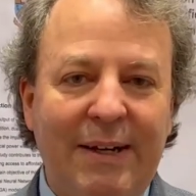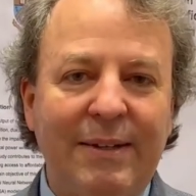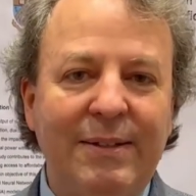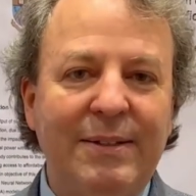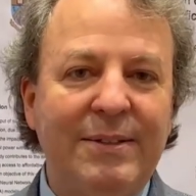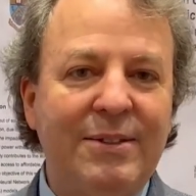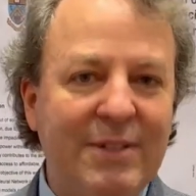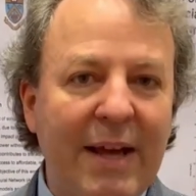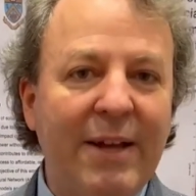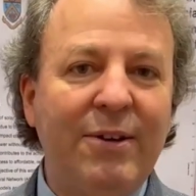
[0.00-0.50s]

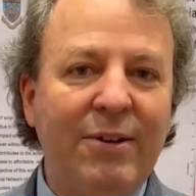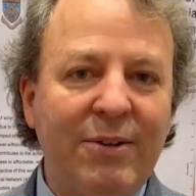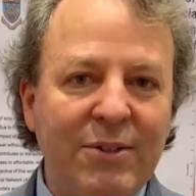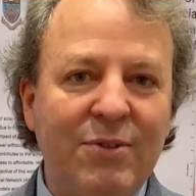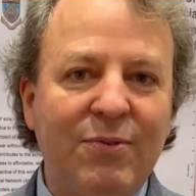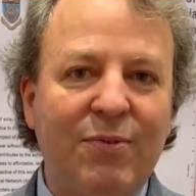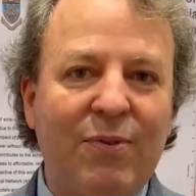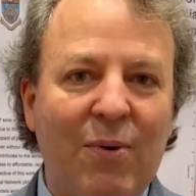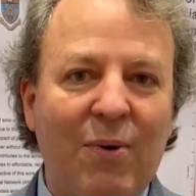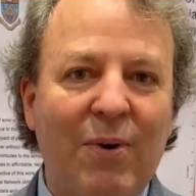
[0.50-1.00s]
standards
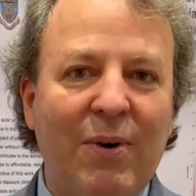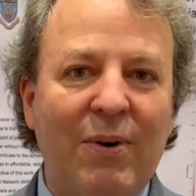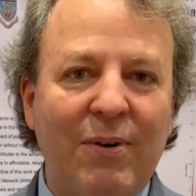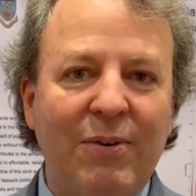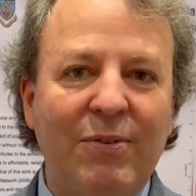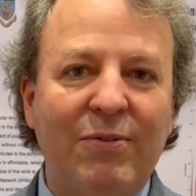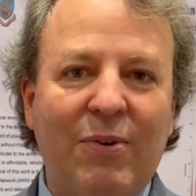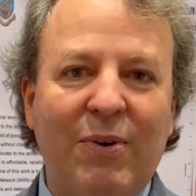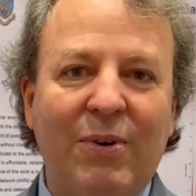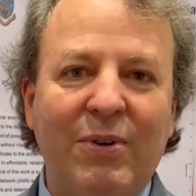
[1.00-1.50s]

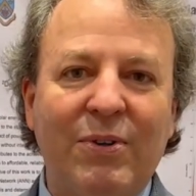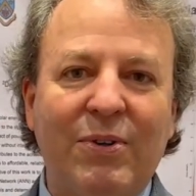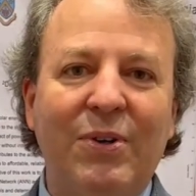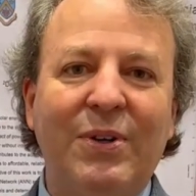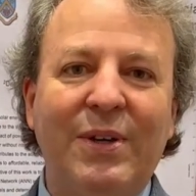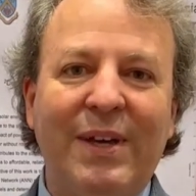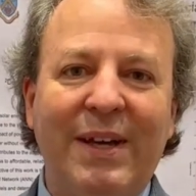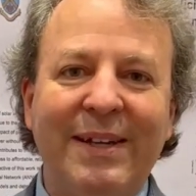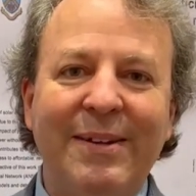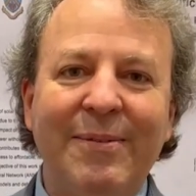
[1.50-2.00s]
for
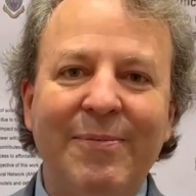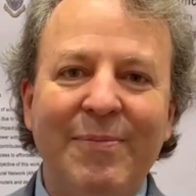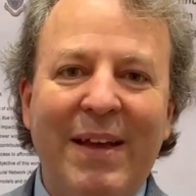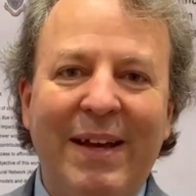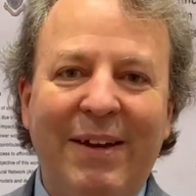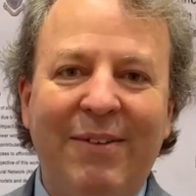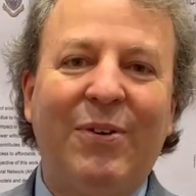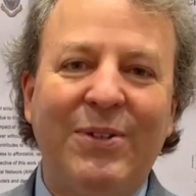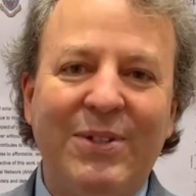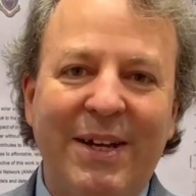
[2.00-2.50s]
cooking,
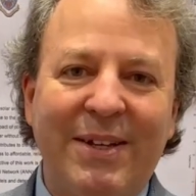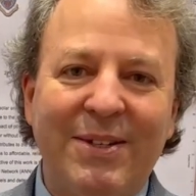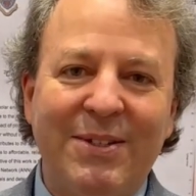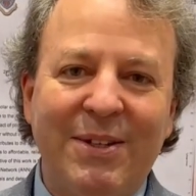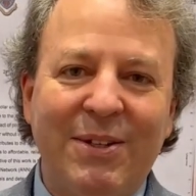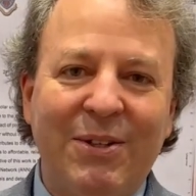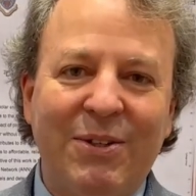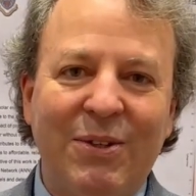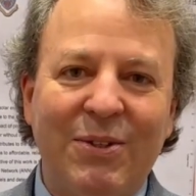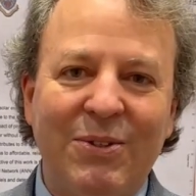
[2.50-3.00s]
for
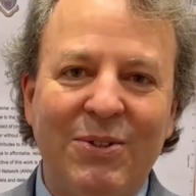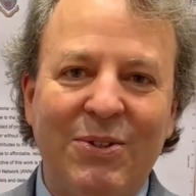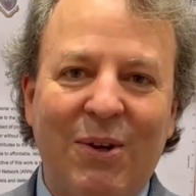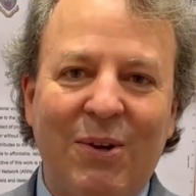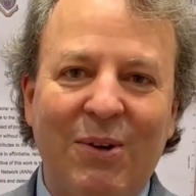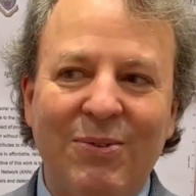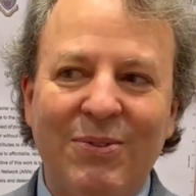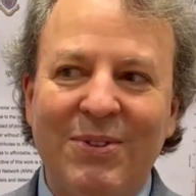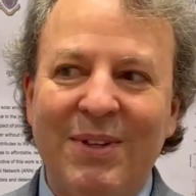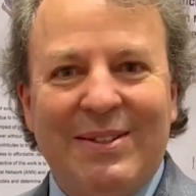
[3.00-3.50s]
testing cook
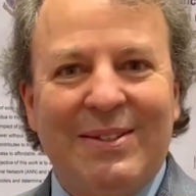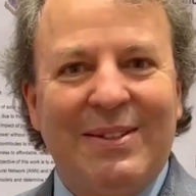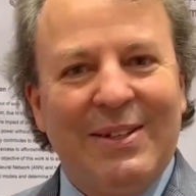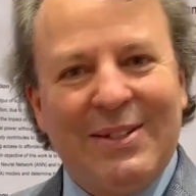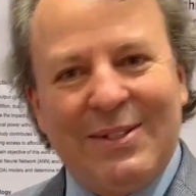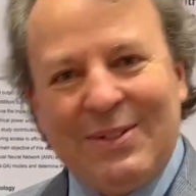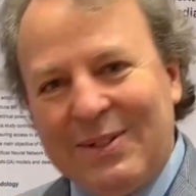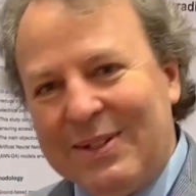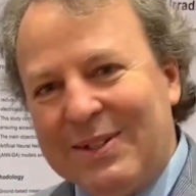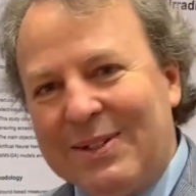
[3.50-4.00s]
stoves.
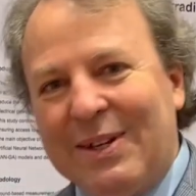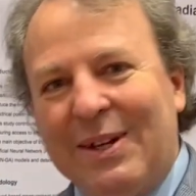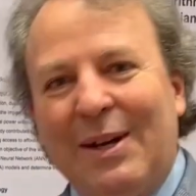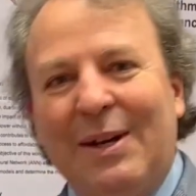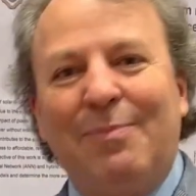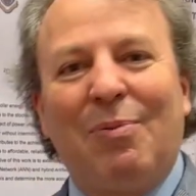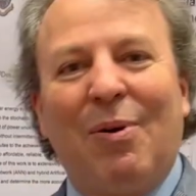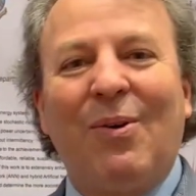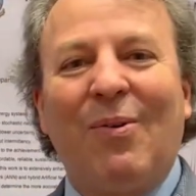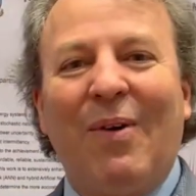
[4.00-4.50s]
This is
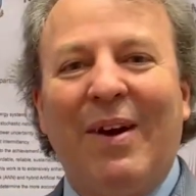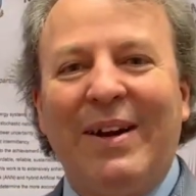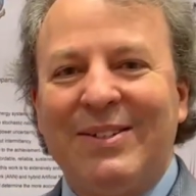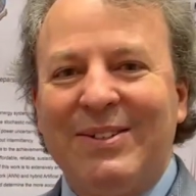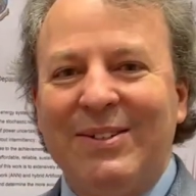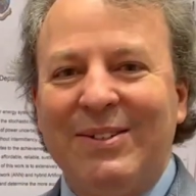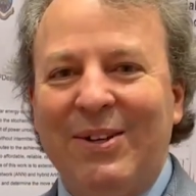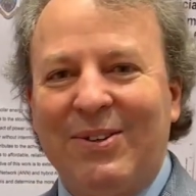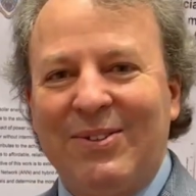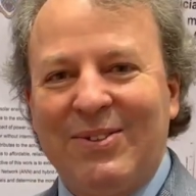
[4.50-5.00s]
a
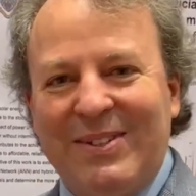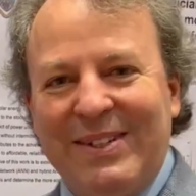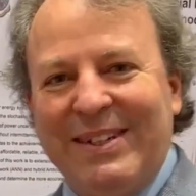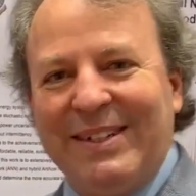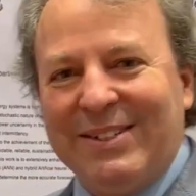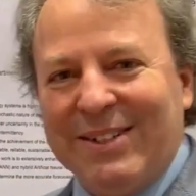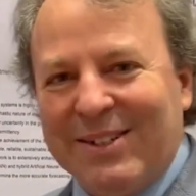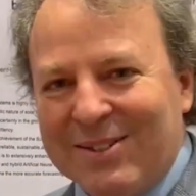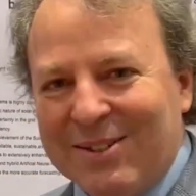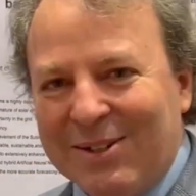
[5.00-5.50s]
progression. You're
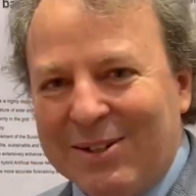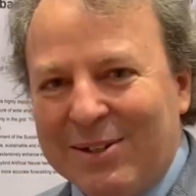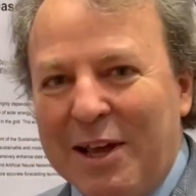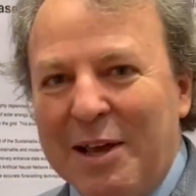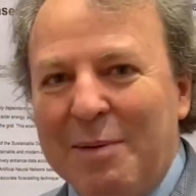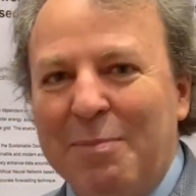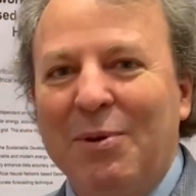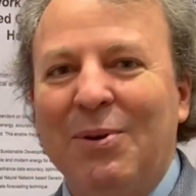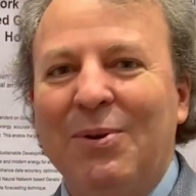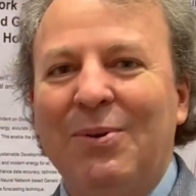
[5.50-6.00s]
seeing just the
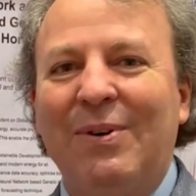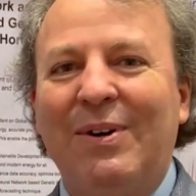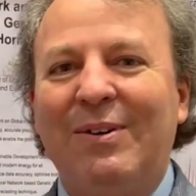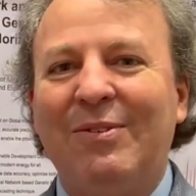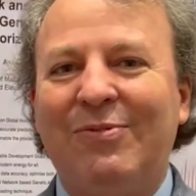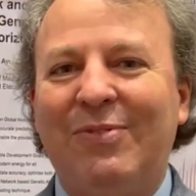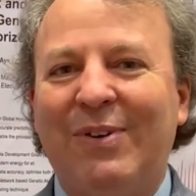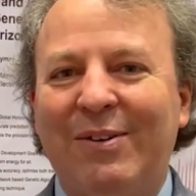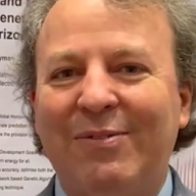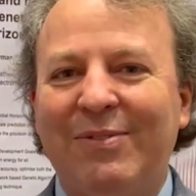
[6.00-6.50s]
debut
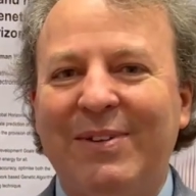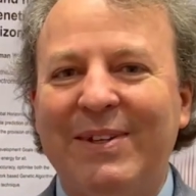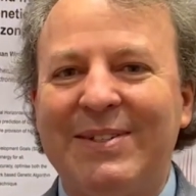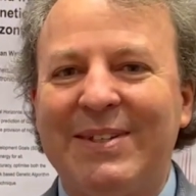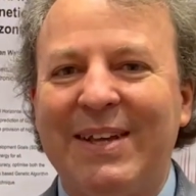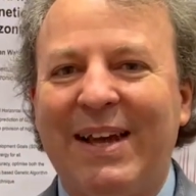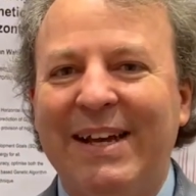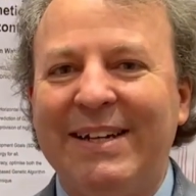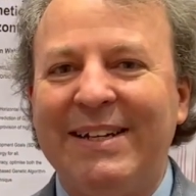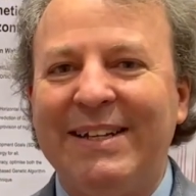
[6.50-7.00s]
of this
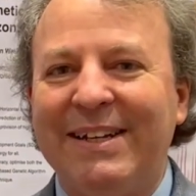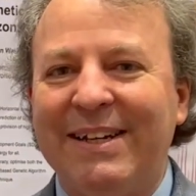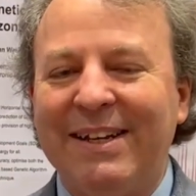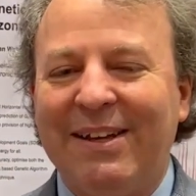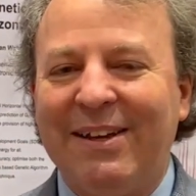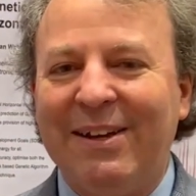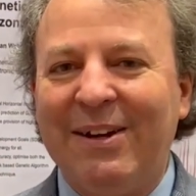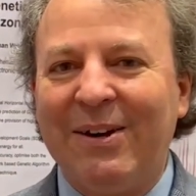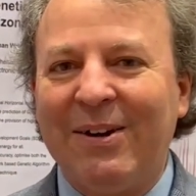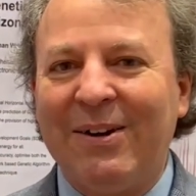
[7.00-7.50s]
idea
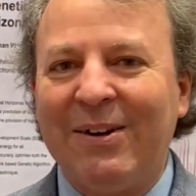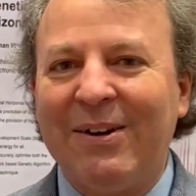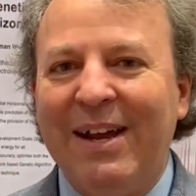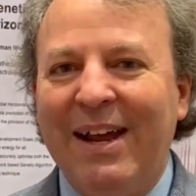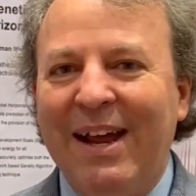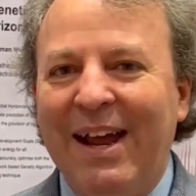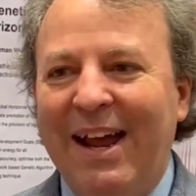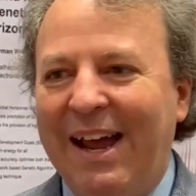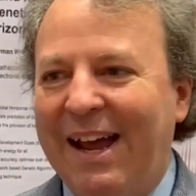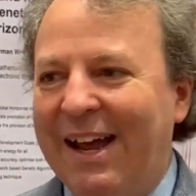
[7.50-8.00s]
here,
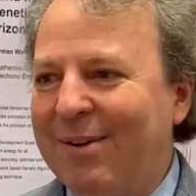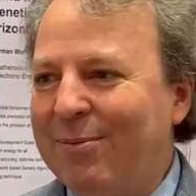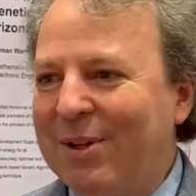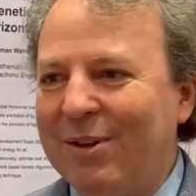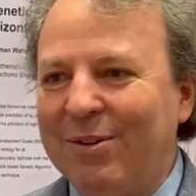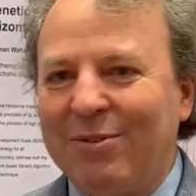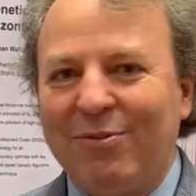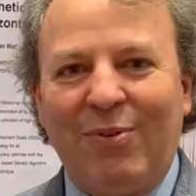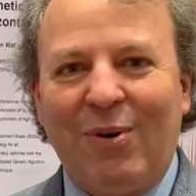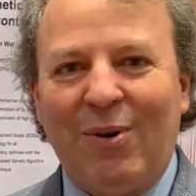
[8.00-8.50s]
and we
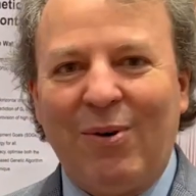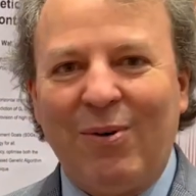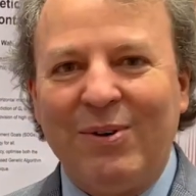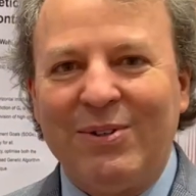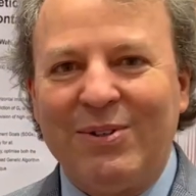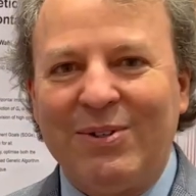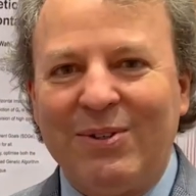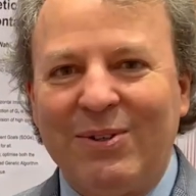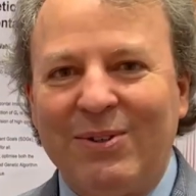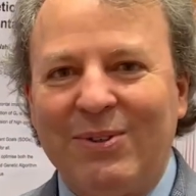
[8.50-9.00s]
look
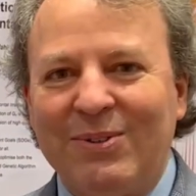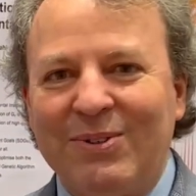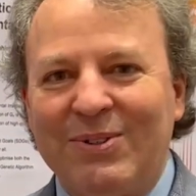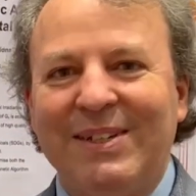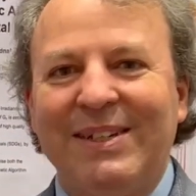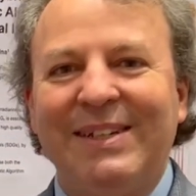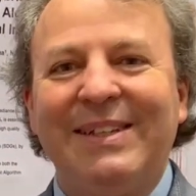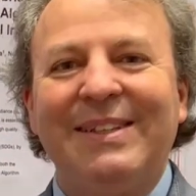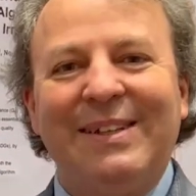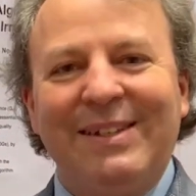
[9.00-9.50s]
forward to
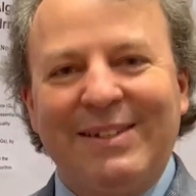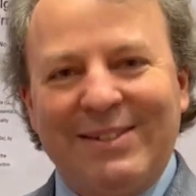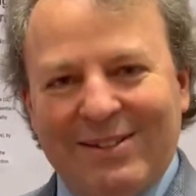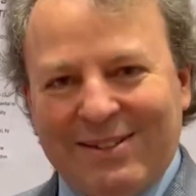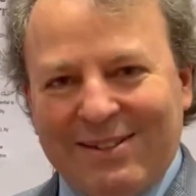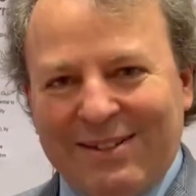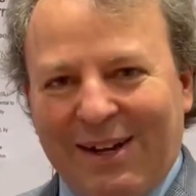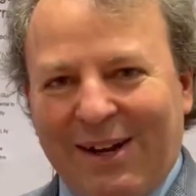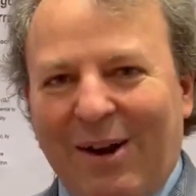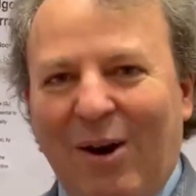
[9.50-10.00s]
seeing
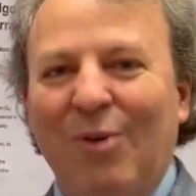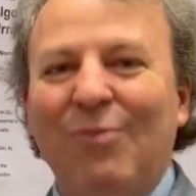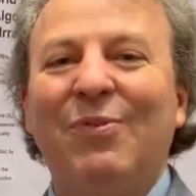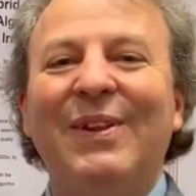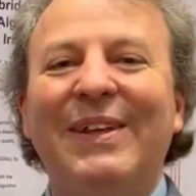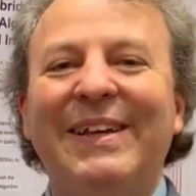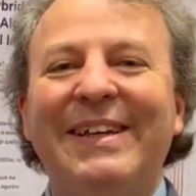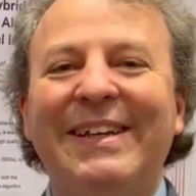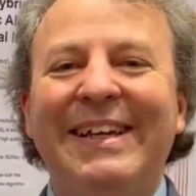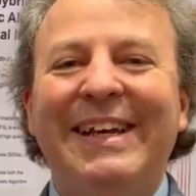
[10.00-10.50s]
this
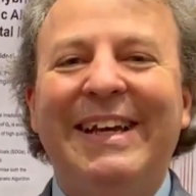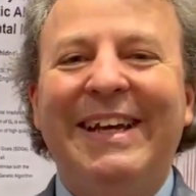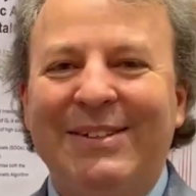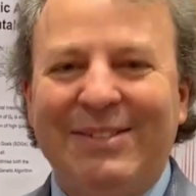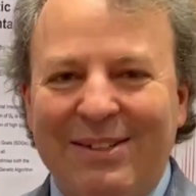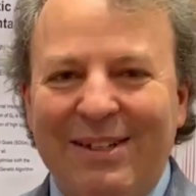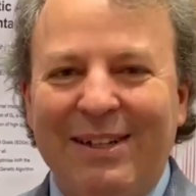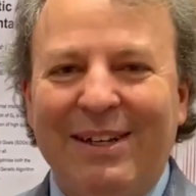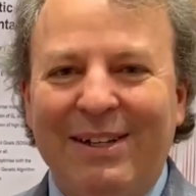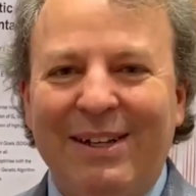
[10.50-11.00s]
hopefully
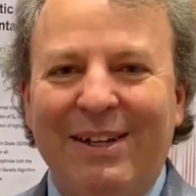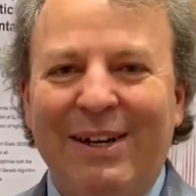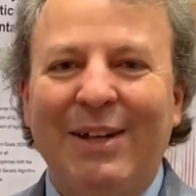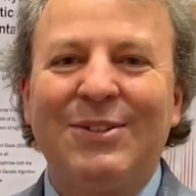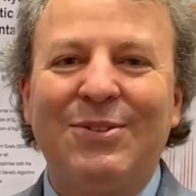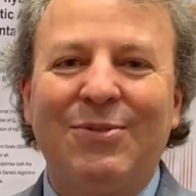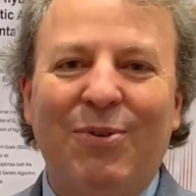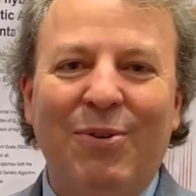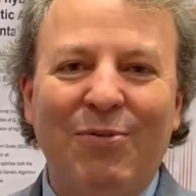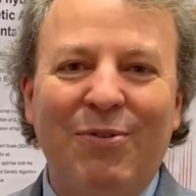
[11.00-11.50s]
in the
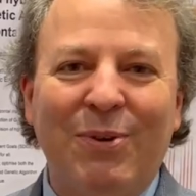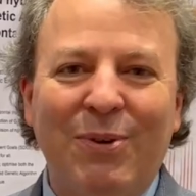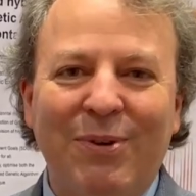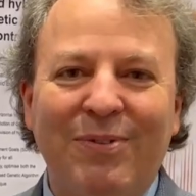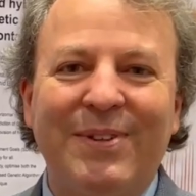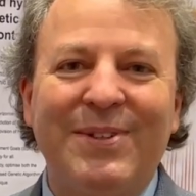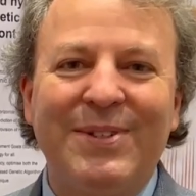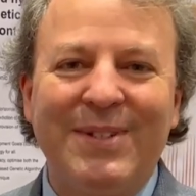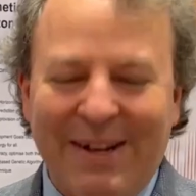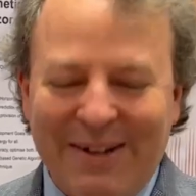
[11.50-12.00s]
next review of
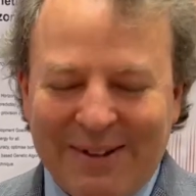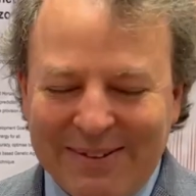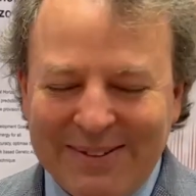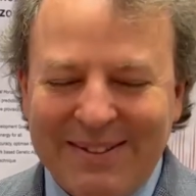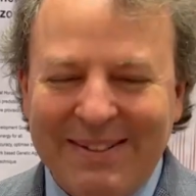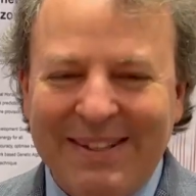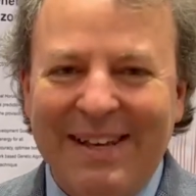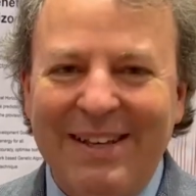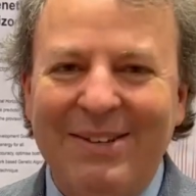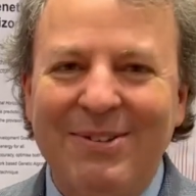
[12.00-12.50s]
the
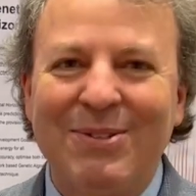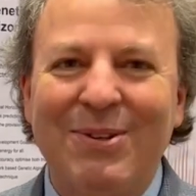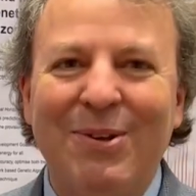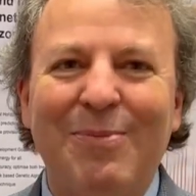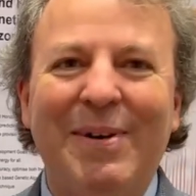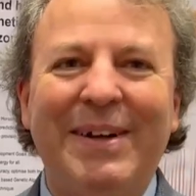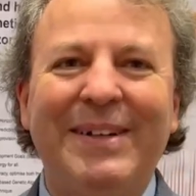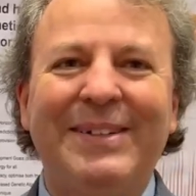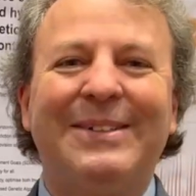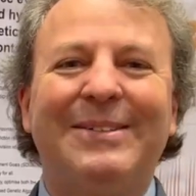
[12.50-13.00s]
standards. Thank you so
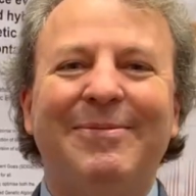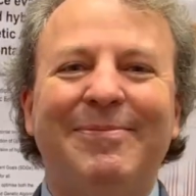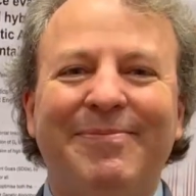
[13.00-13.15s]
much.